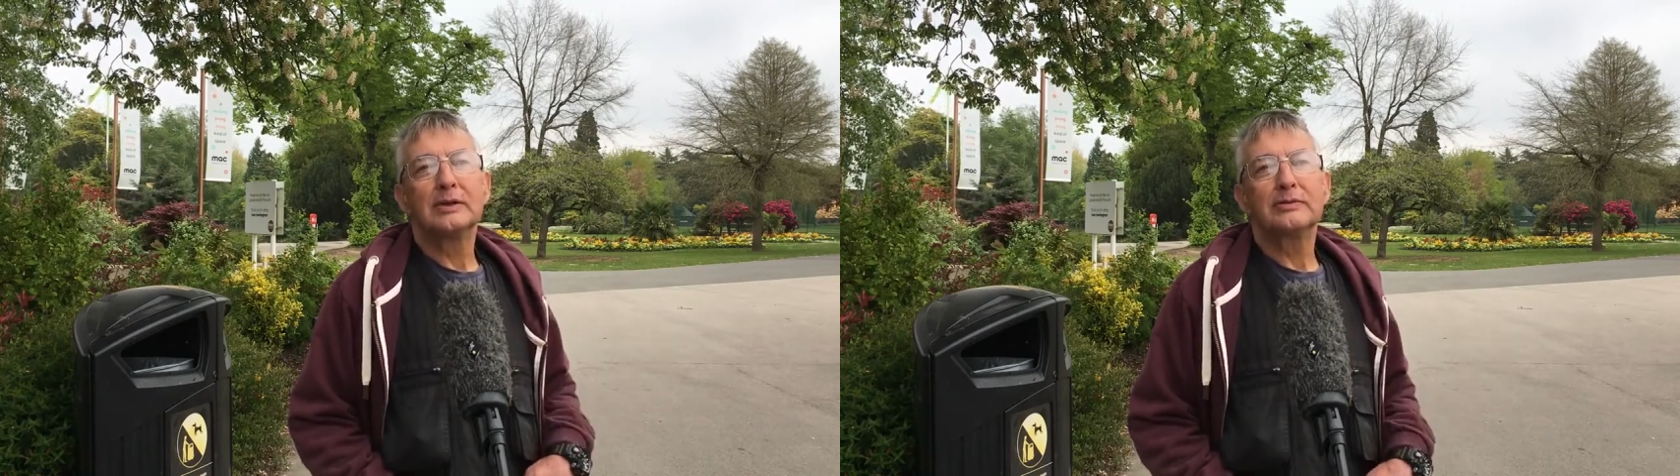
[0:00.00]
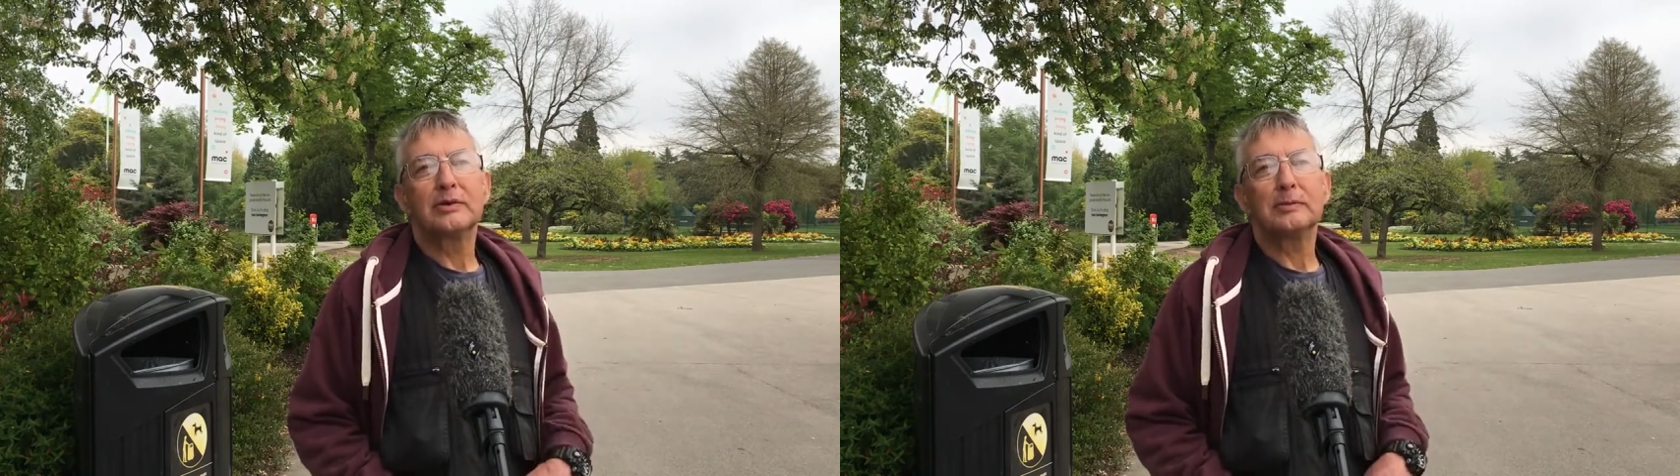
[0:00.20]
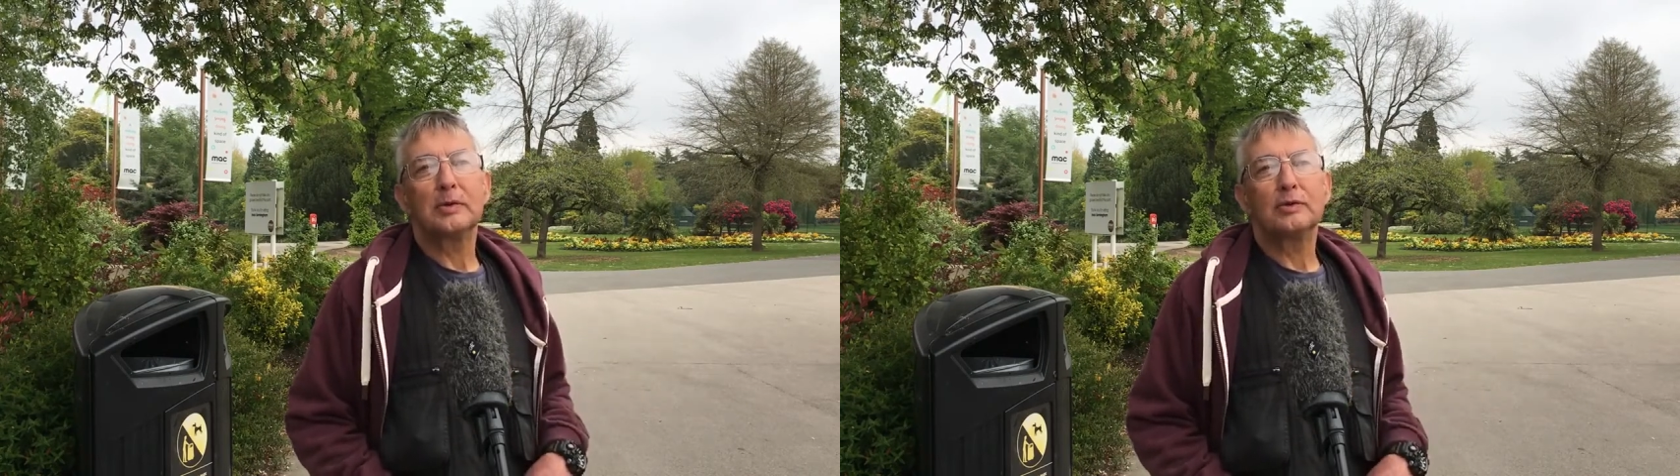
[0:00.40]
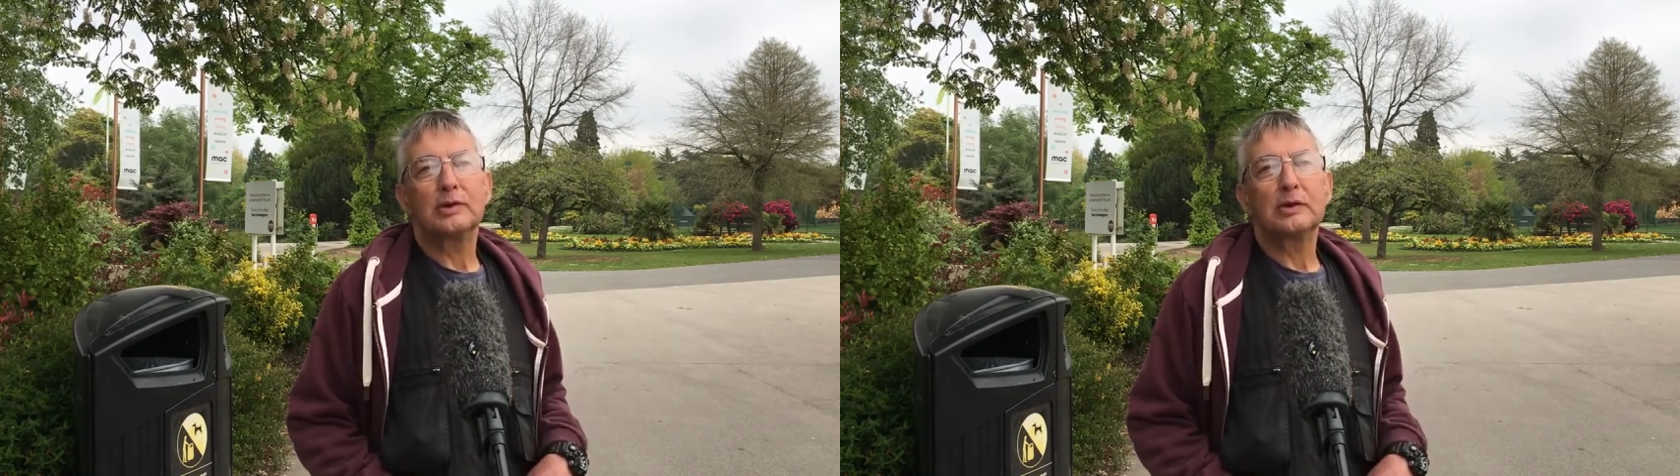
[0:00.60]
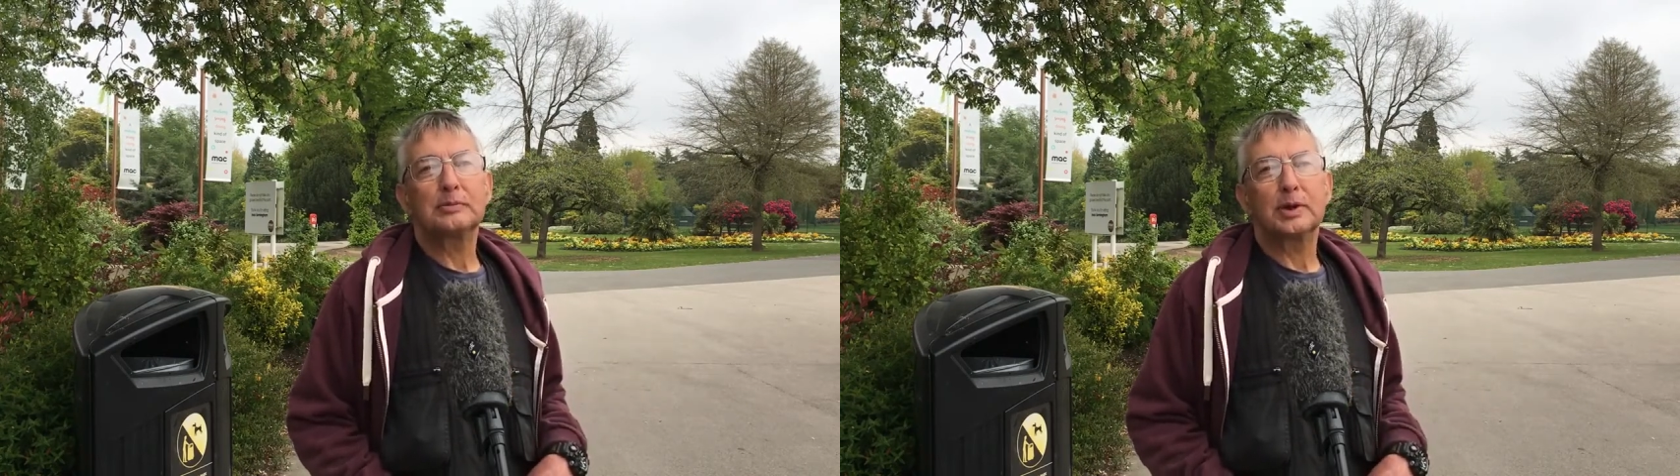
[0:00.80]
from those
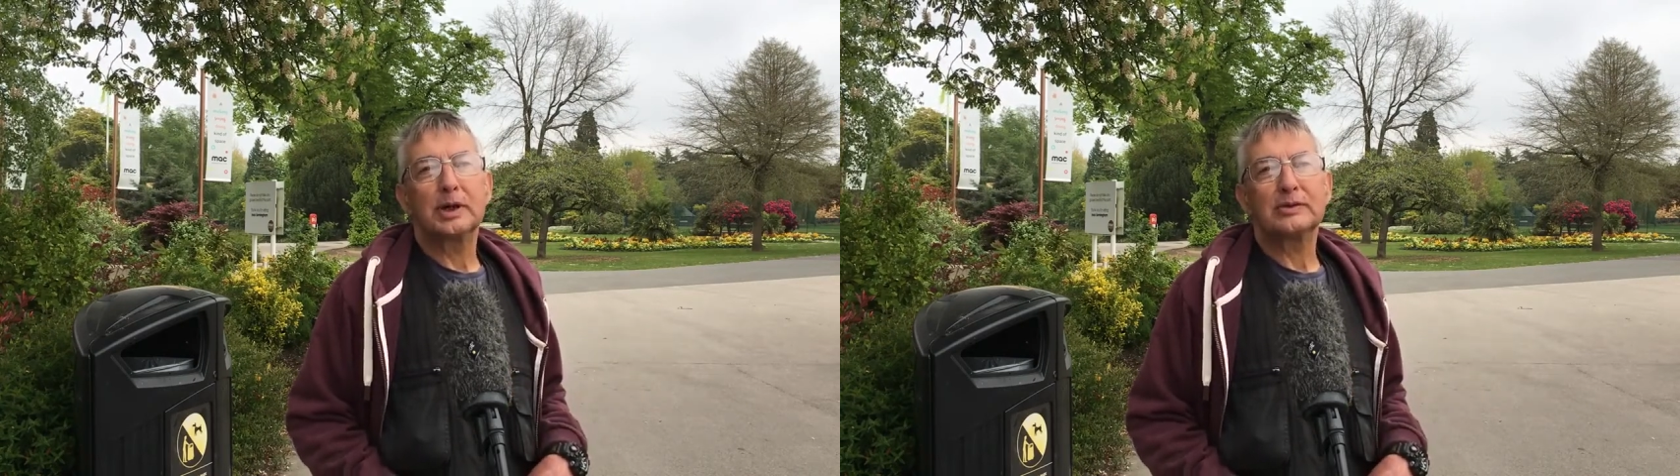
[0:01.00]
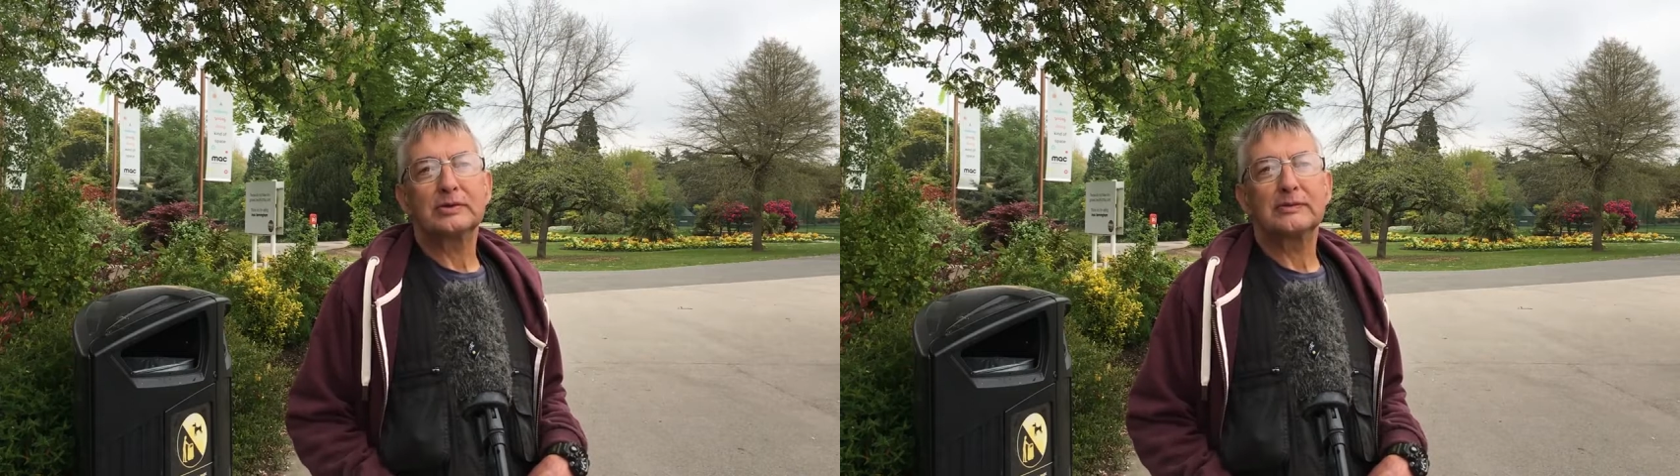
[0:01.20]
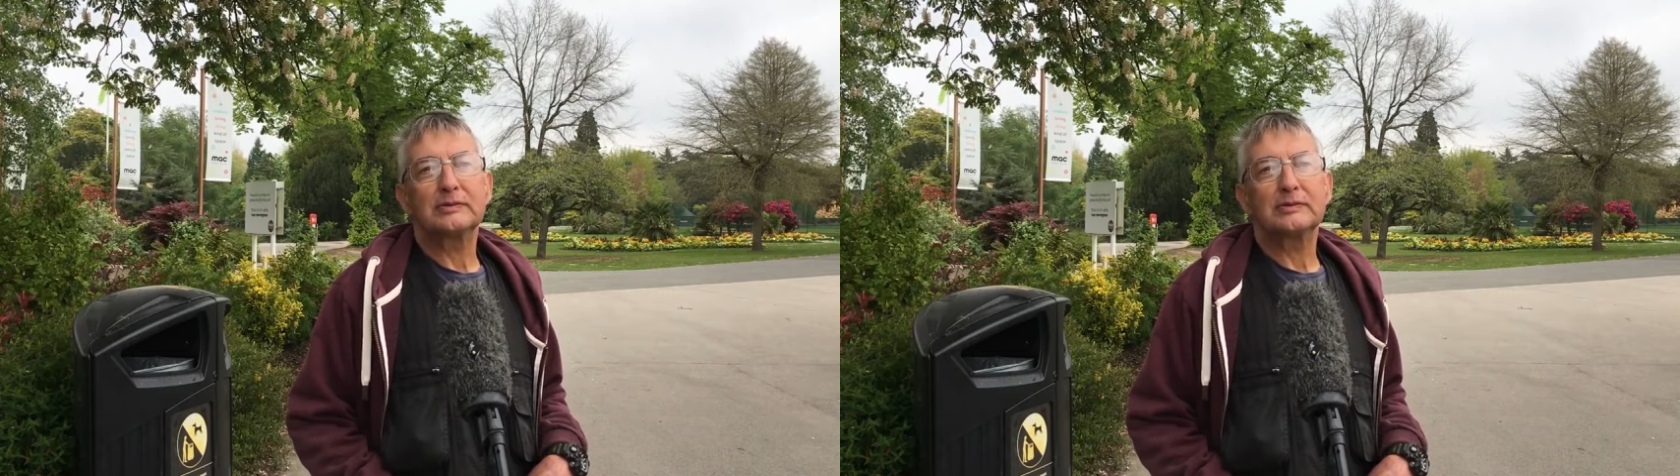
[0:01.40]
outbreaks will have